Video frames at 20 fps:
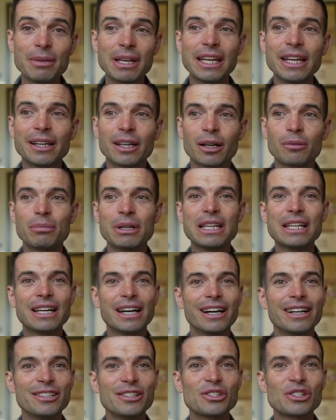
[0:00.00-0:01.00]
here
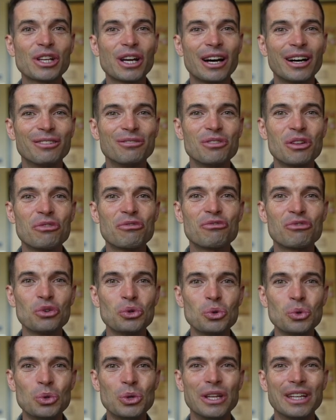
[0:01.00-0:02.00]
because of the
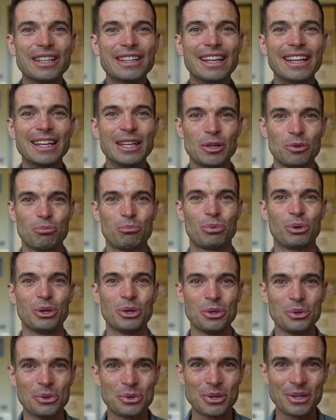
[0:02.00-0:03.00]
food that it
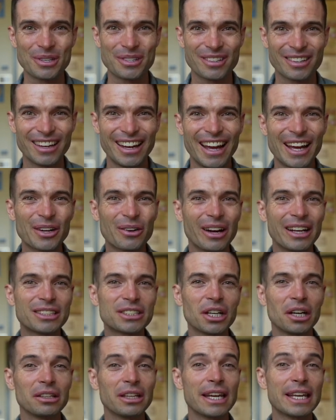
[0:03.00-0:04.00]
produces. Great
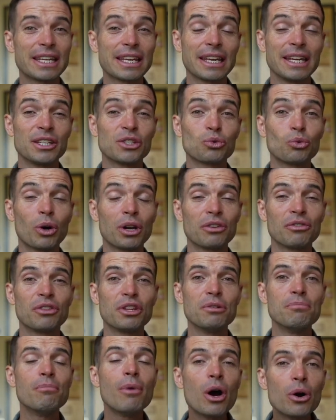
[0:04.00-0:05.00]
Salt Lake is one of the
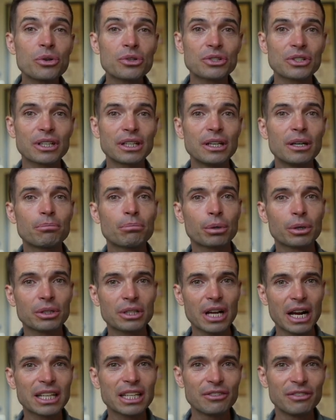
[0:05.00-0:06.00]
most
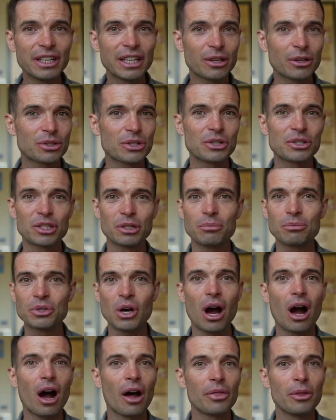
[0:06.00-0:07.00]
productive ecosystems
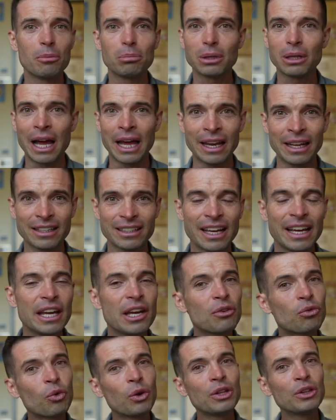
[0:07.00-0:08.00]
on the planet.
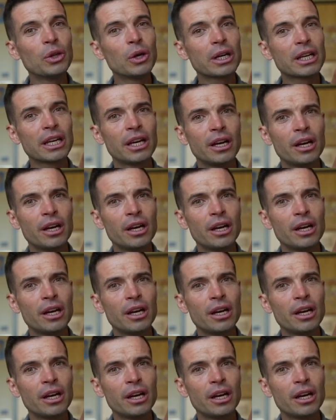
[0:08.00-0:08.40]
If we look